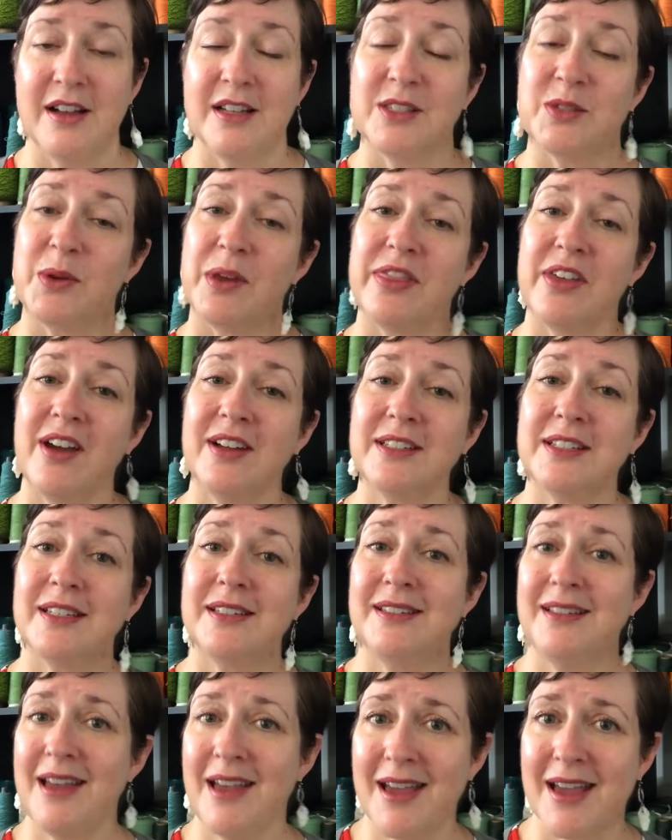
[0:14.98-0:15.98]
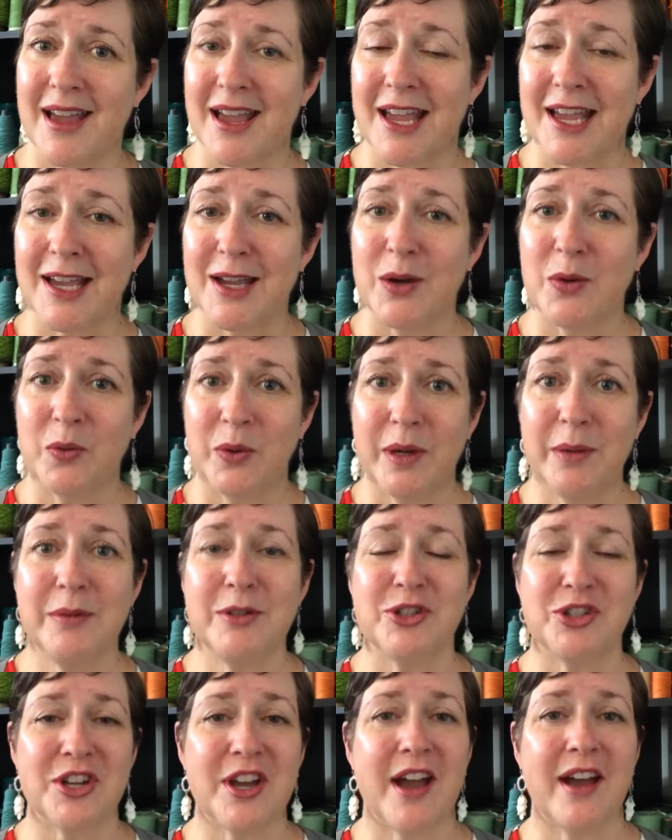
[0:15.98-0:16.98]
So I thought today we
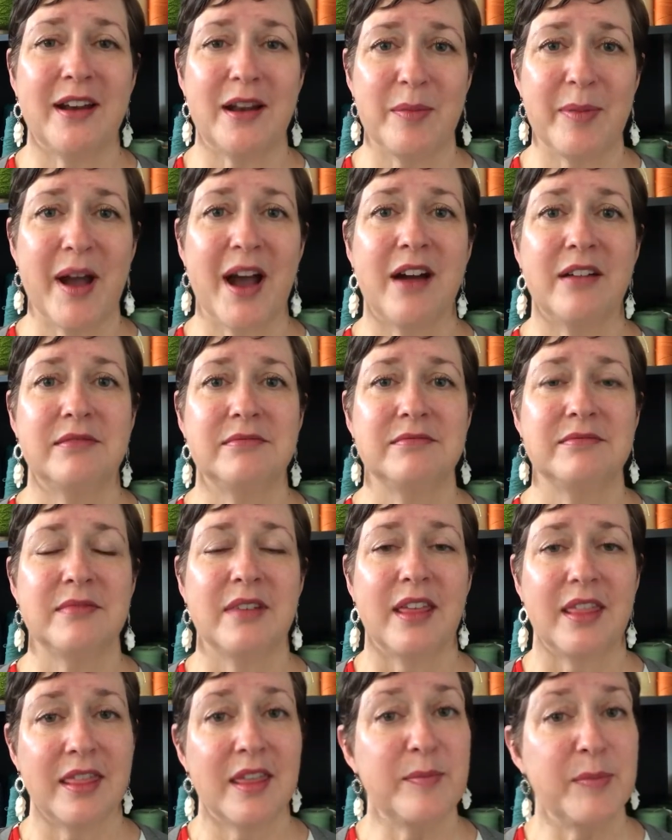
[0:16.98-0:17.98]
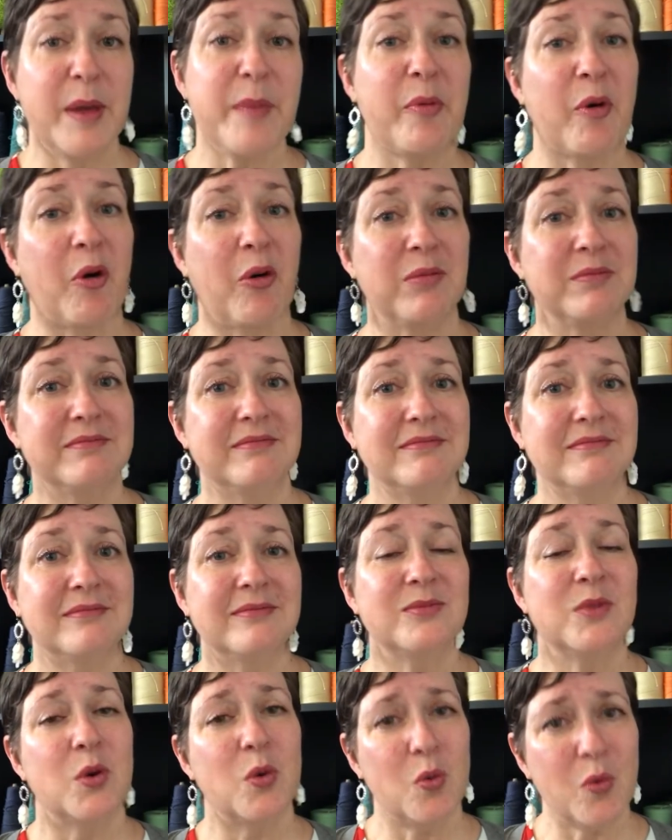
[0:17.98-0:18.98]
would chat about the people,
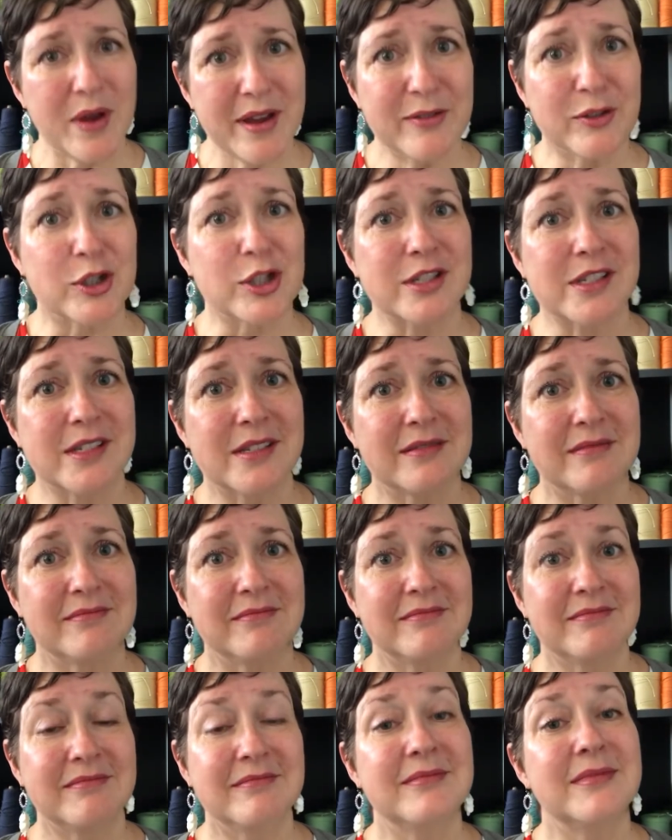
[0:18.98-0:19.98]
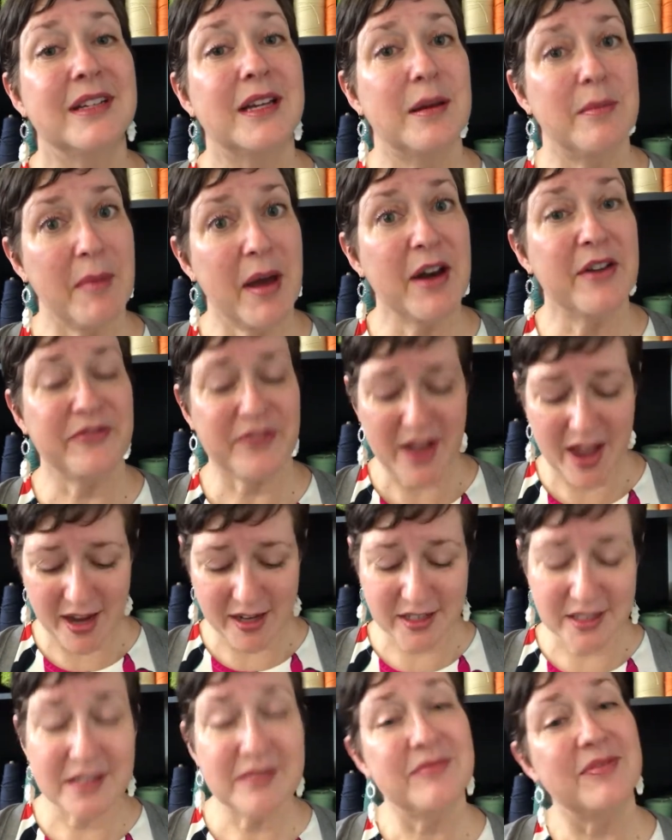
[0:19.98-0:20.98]
weavers. Matter of
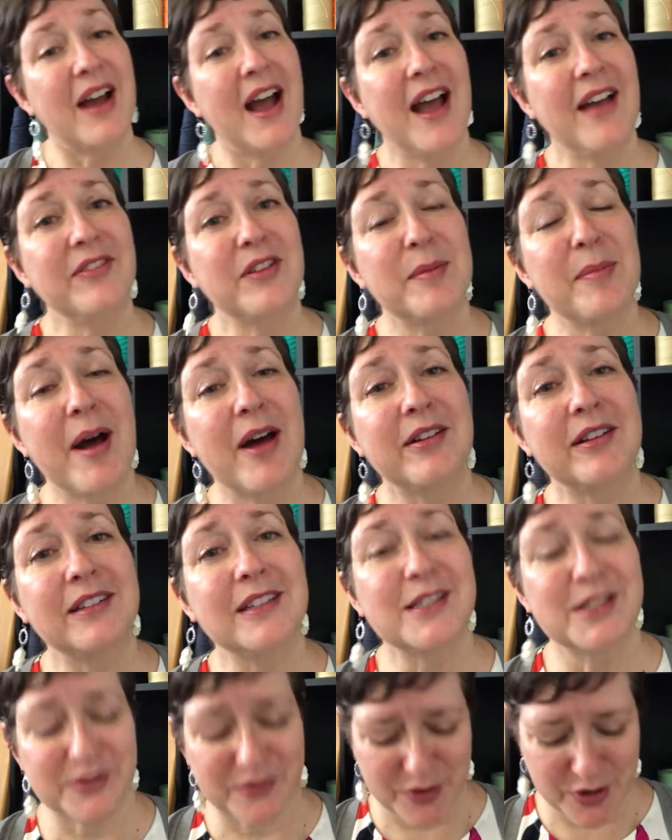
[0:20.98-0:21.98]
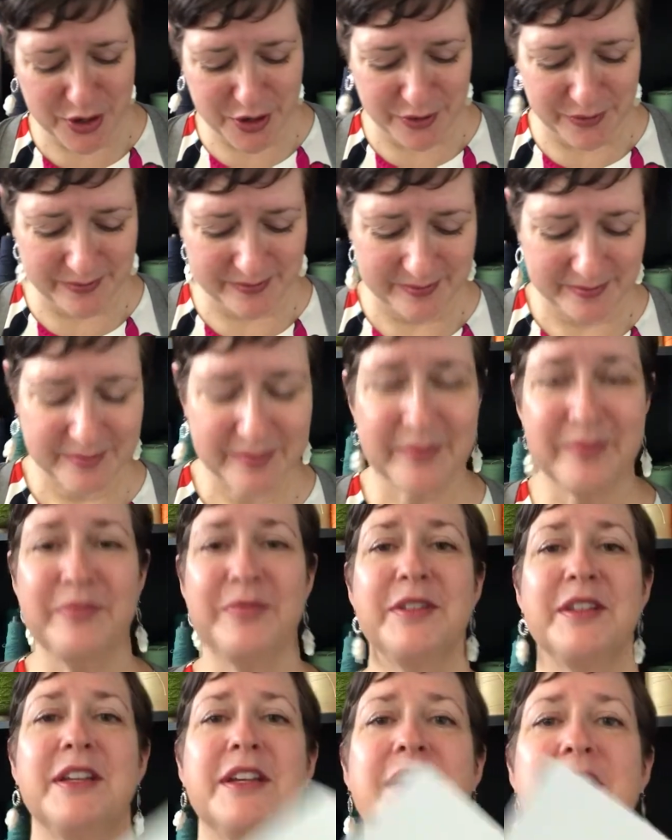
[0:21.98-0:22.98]
fact, I've compiled a list for you
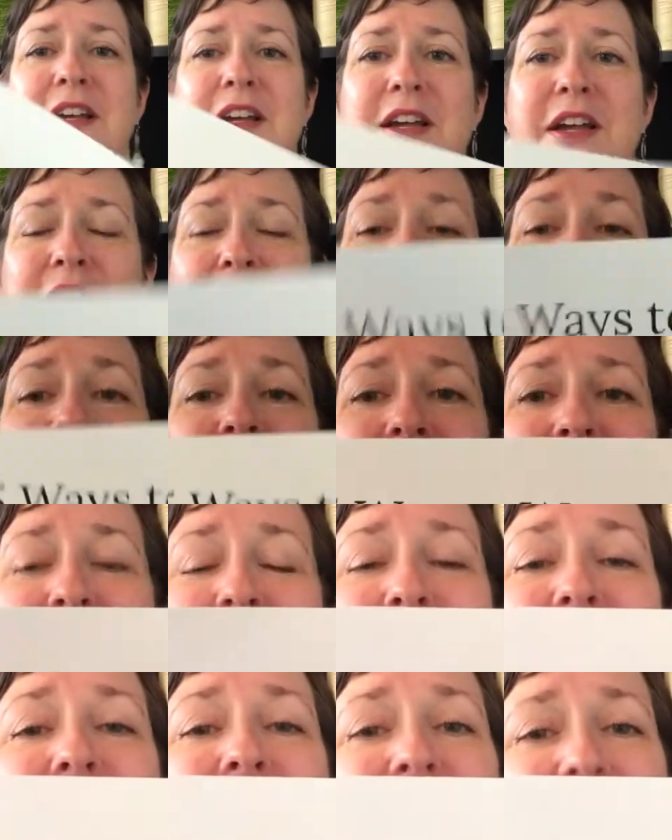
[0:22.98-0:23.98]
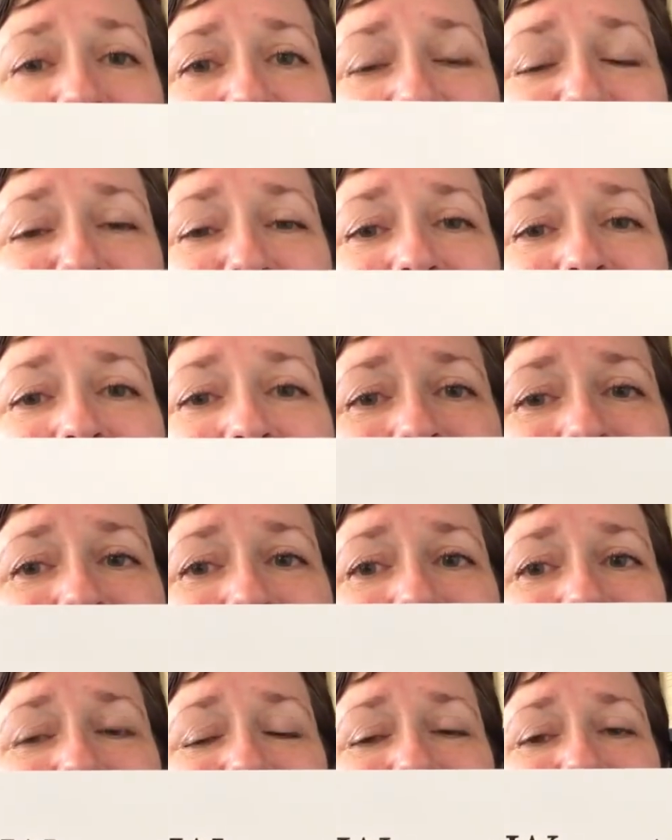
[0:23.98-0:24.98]
the five
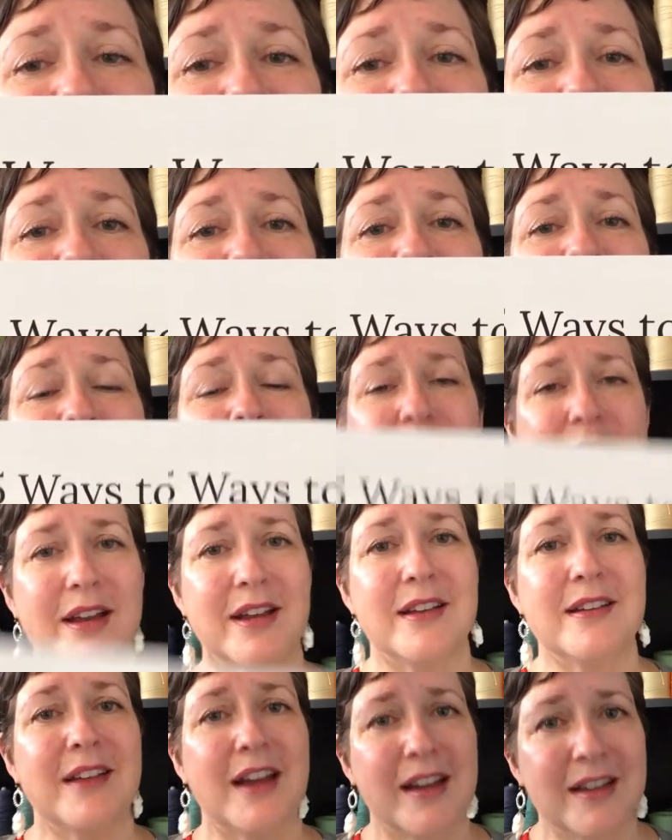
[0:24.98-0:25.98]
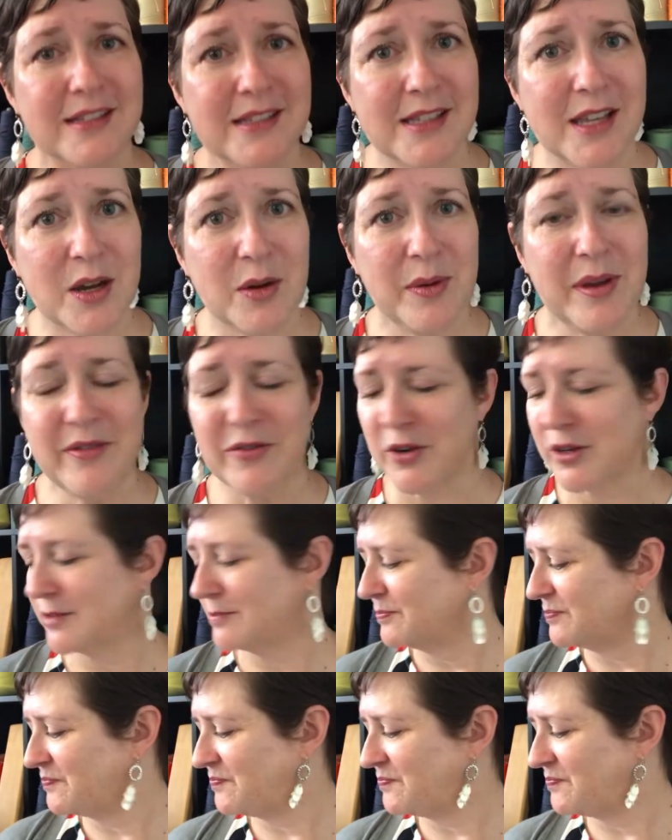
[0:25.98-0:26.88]
ways to recognize a weaver.